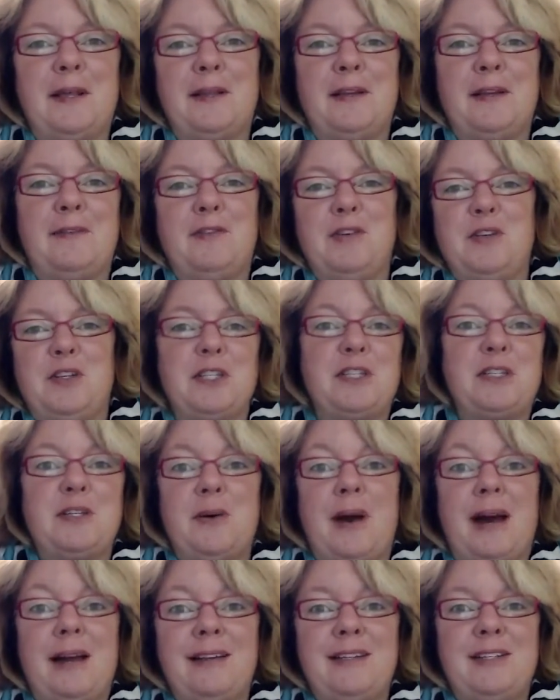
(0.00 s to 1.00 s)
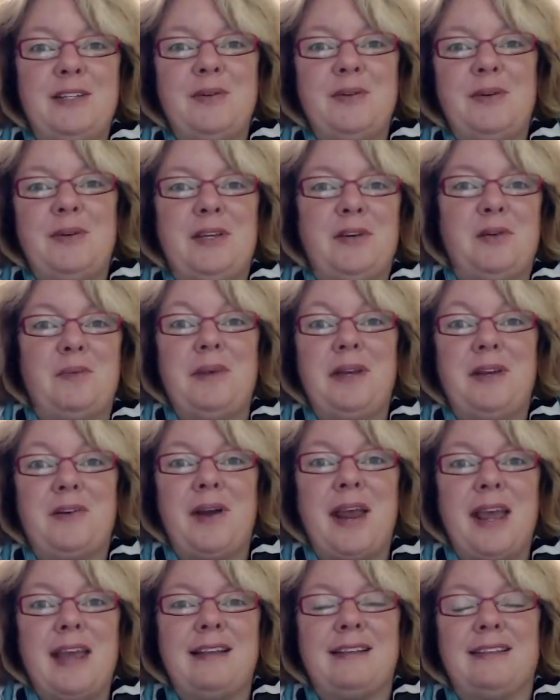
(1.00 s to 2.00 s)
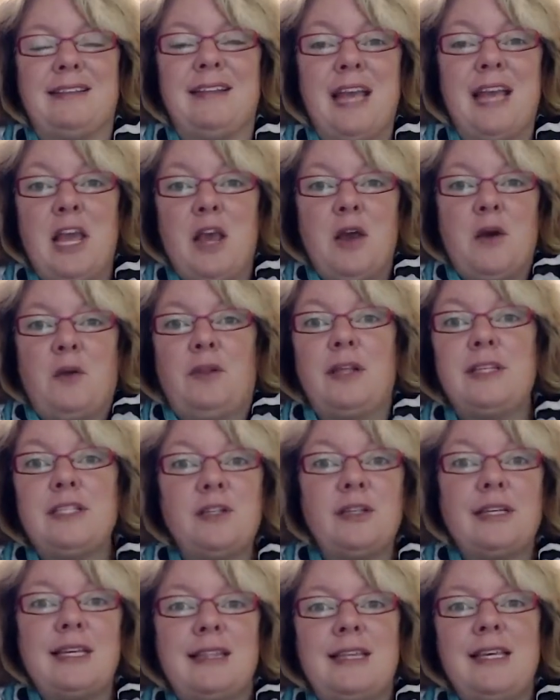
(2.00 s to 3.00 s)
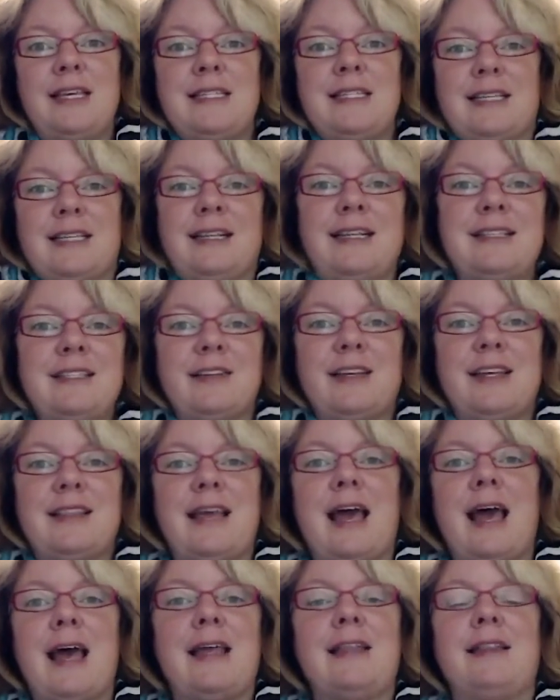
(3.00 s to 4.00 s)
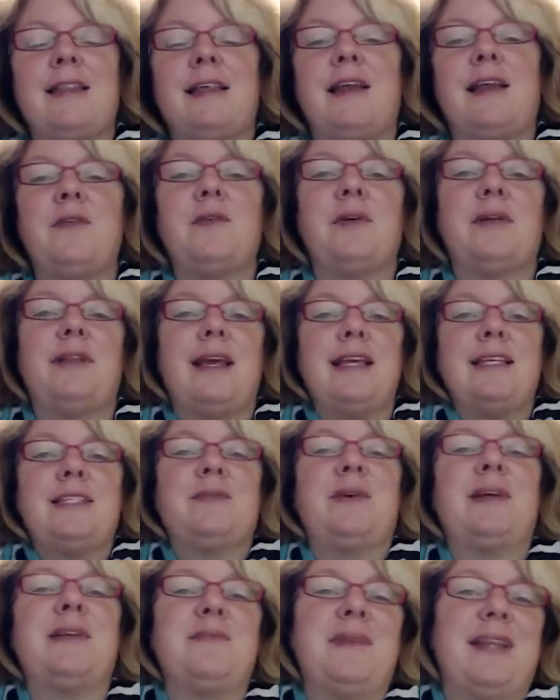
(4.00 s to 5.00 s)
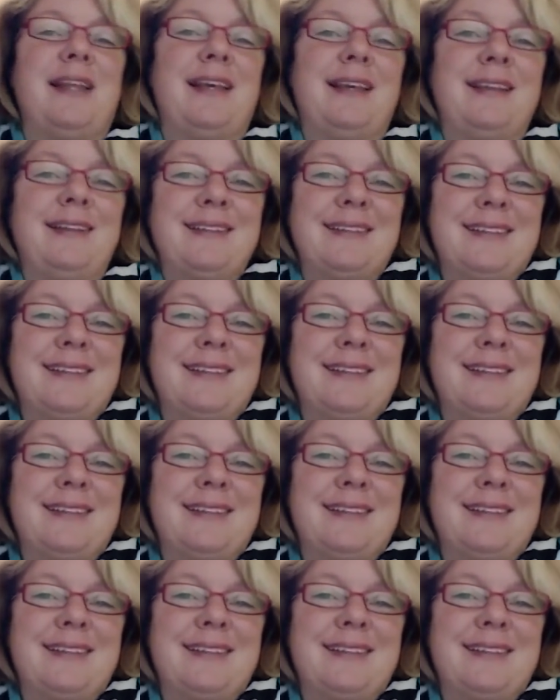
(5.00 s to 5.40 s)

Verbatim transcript: And if you just know how to do it, you'll be great. And let's look at this and let's look at that. And then I realized, wait a minute,